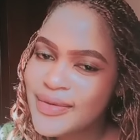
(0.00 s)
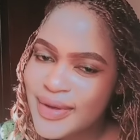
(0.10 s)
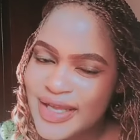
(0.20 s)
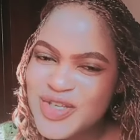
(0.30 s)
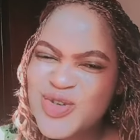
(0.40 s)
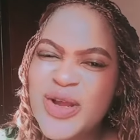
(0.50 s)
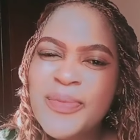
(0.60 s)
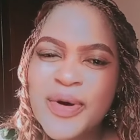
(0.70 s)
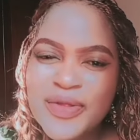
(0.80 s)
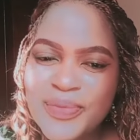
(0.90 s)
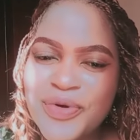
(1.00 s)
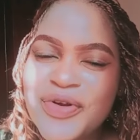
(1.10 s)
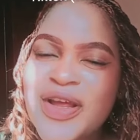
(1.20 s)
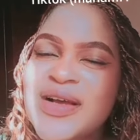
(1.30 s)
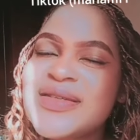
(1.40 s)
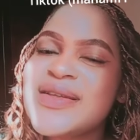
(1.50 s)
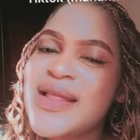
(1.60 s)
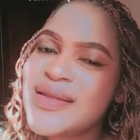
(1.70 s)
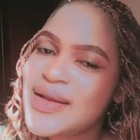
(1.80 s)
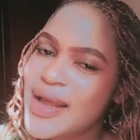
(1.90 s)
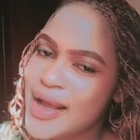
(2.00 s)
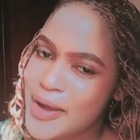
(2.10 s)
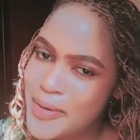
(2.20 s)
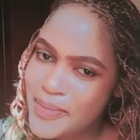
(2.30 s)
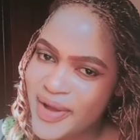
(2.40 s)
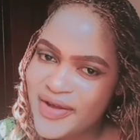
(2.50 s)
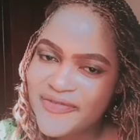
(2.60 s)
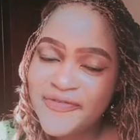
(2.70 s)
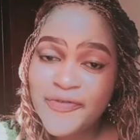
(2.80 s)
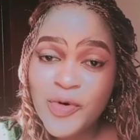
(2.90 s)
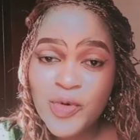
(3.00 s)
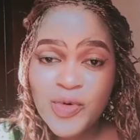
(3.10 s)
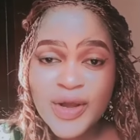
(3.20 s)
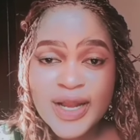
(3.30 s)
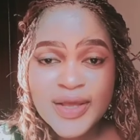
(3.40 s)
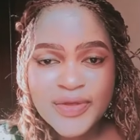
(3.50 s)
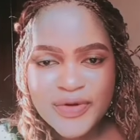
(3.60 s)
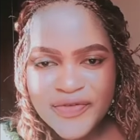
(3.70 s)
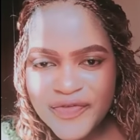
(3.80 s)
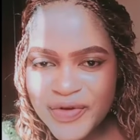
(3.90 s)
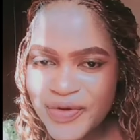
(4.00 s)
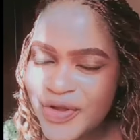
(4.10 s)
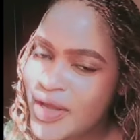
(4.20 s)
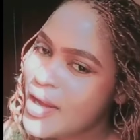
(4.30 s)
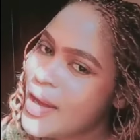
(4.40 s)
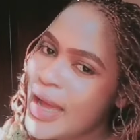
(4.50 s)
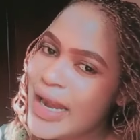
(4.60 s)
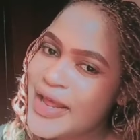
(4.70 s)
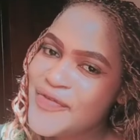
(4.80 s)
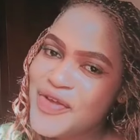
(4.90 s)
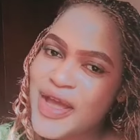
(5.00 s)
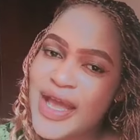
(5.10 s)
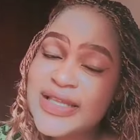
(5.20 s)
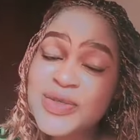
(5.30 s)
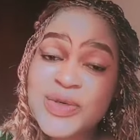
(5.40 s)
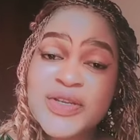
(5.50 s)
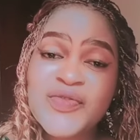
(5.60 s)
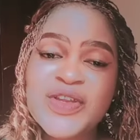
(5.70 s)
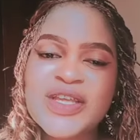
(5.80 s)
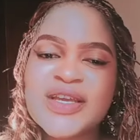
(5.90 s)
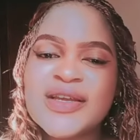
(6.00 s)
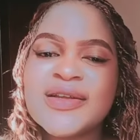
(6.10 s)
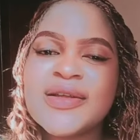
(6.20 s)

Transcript: get to know about the products, and then I come back for another review. I love you guys. Good evening.